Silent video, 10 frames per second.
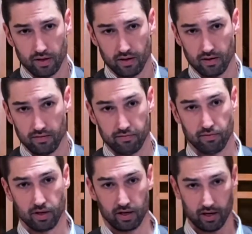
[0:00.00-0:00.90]
of
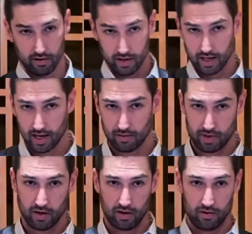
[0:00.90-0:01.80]
when Carrie and I got
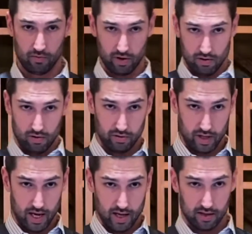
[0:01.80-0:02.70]
married and we were
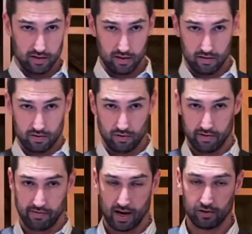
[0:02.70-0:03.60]
holding hands and doing
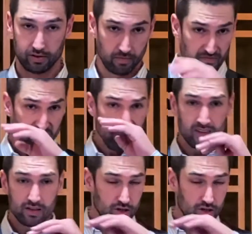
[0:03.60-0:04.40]
the vows, and she